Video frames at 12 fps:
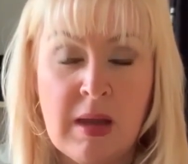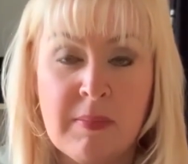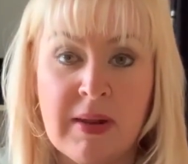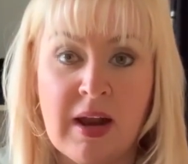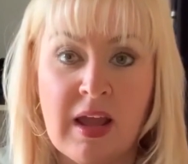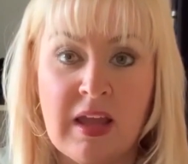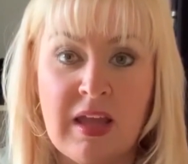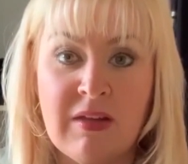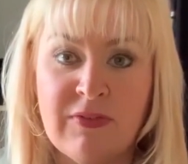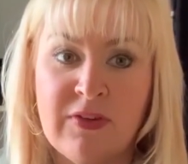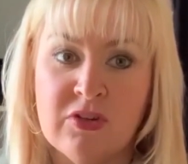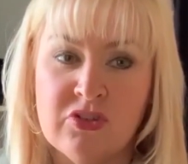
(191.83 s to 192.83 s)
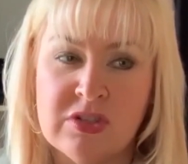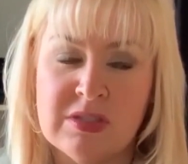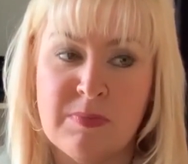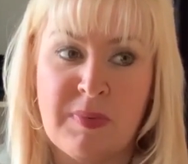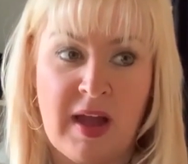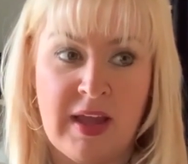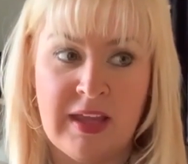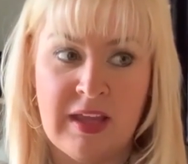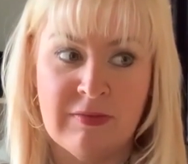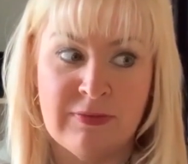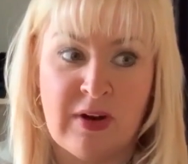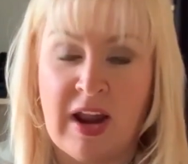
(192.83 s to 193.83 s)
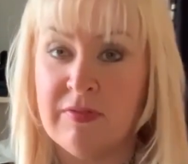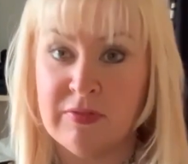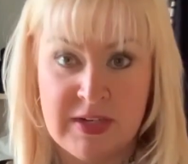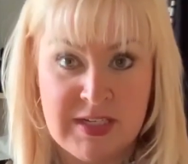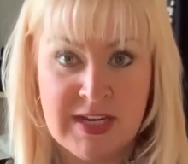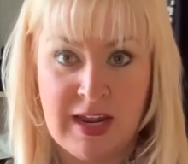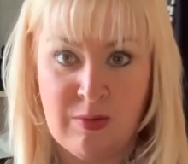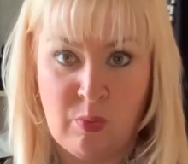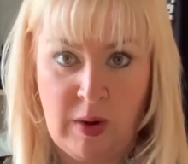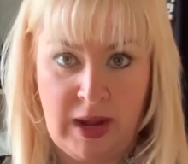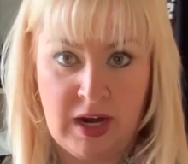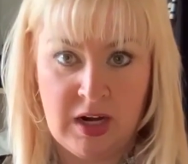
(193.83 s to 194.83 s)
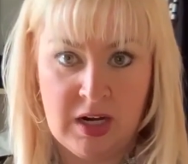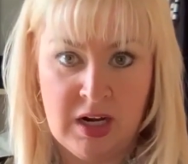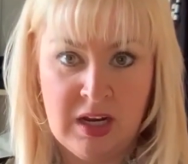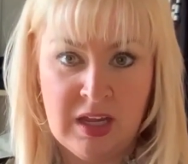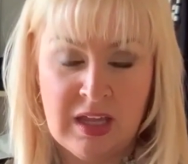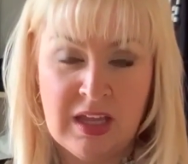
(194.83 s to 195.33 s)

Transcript: But if you're just buying it for everyday wear